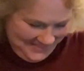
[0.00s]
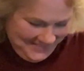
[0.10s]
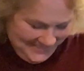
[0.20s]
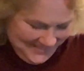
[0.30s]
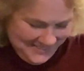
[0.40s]

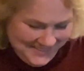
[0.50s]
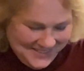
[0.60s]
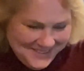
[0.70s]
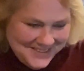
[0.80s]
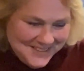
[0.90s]

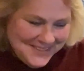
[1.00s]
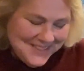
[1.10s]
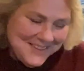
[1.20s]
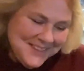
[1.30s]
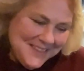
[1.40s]

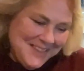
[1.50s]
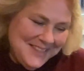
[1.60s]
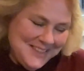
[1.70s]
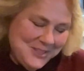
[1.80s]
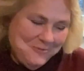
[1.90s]

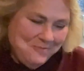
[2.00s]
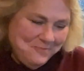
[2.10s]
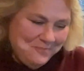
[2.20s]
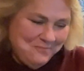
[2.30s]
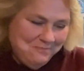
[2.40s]

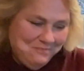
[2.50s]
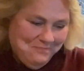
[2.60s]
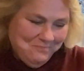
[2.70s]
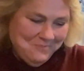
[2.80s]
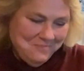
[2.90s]

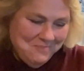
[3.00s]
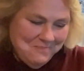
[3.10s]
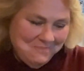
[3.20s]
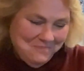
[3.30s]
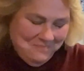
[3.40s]

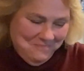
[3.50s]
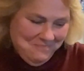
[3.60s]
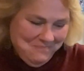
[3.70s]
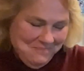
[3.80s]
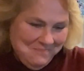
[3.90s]

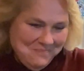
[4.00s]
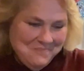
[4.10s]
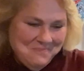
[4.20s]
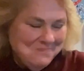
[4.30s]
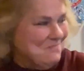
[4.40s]

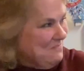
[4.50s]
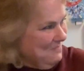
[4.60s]
(silent)